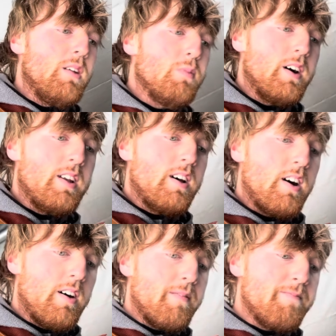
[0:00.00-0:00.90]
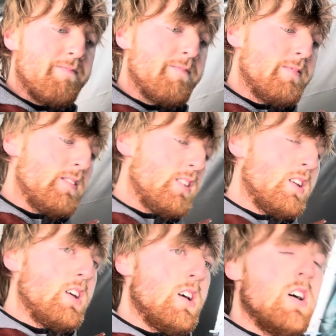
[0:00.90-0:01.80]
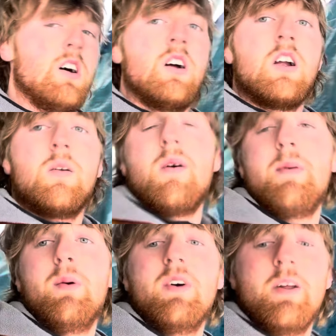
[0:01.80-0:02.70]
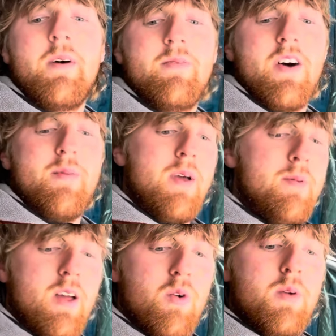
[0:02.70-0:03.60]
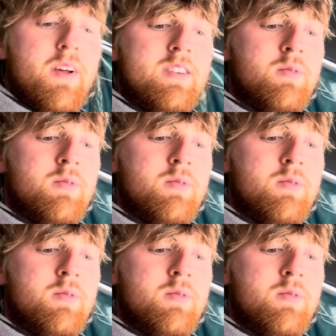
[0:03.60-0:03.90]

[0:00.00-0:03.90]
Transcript: but or maybe it wouldn't have been fine. Maybe there would have been some